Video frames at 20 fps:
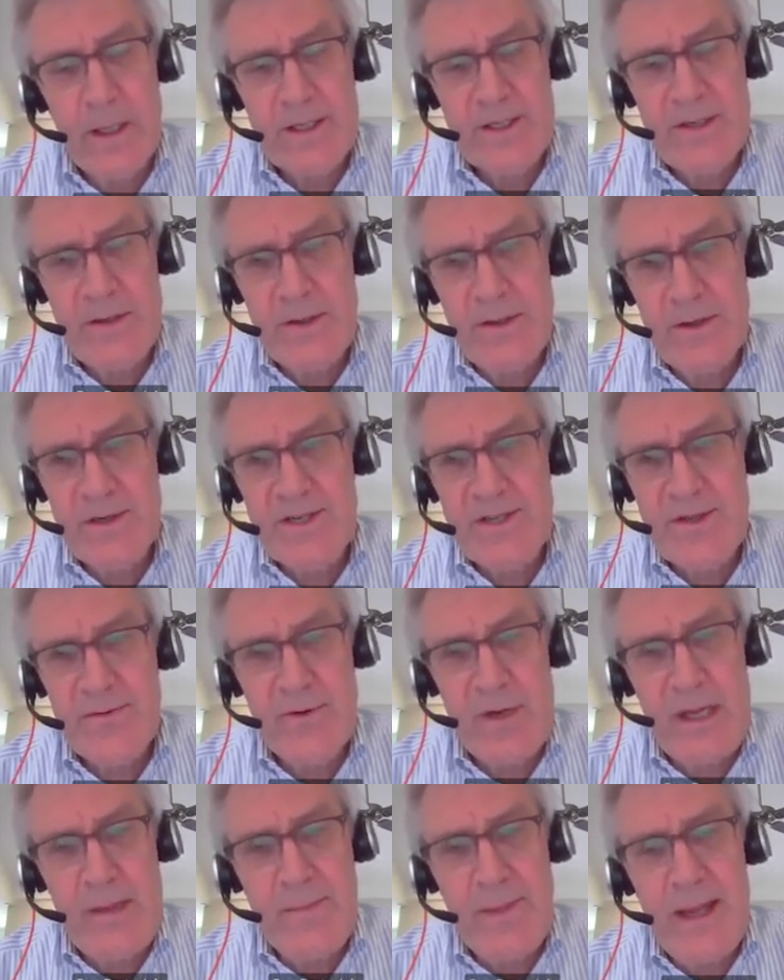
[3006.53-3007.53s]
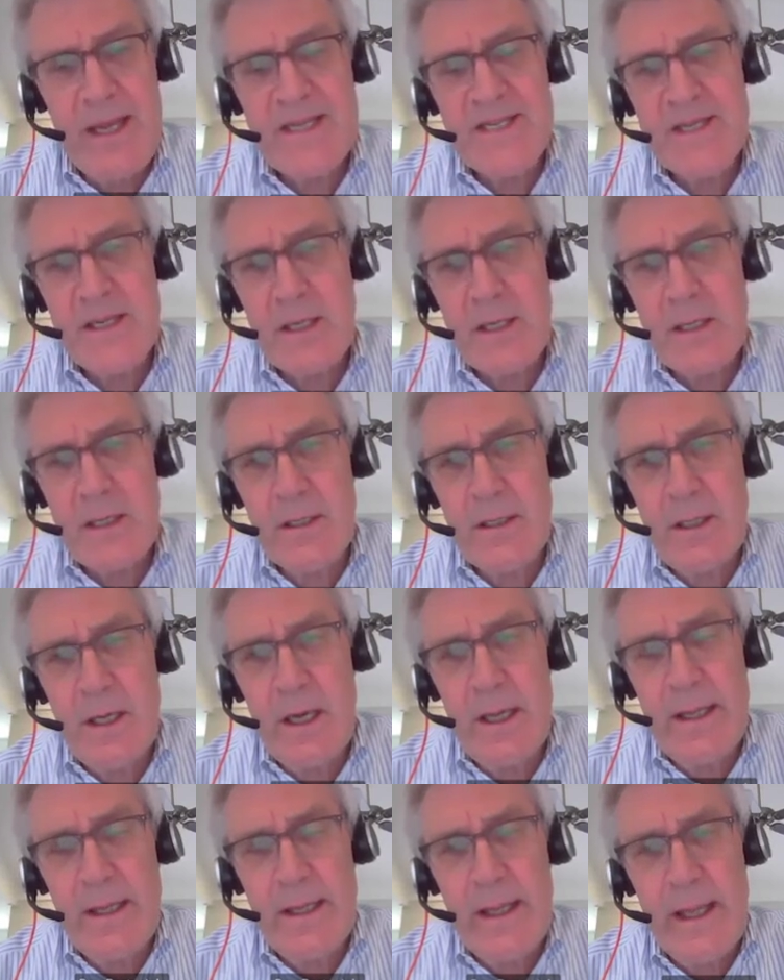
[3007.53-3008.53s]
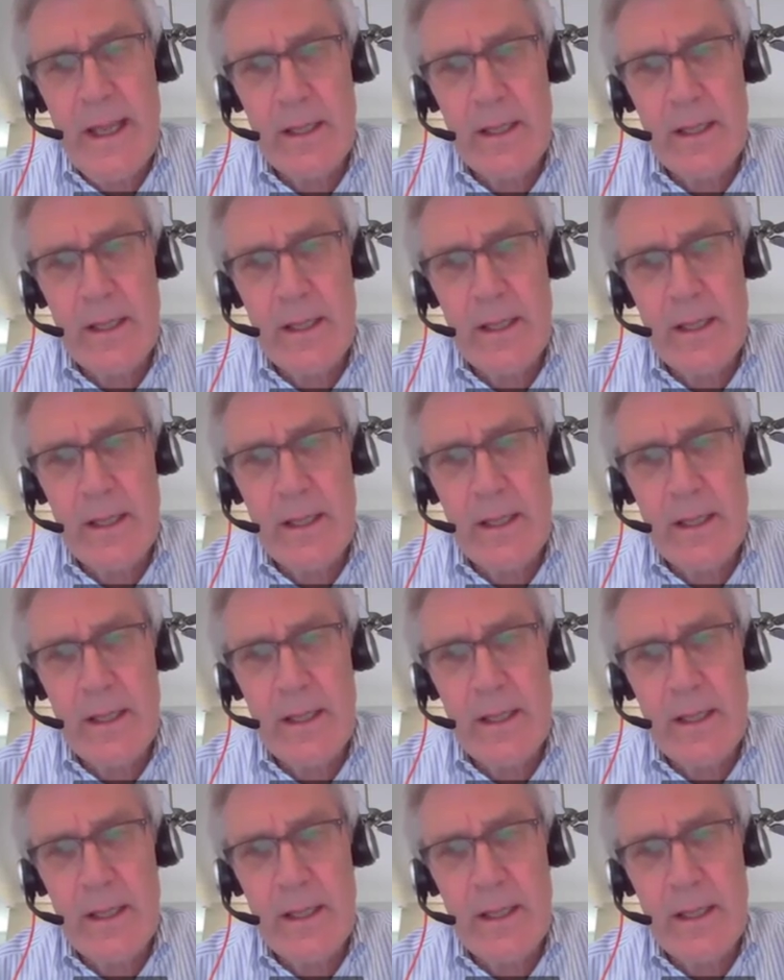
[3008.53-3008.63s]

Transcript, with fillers: So there's three basic uh,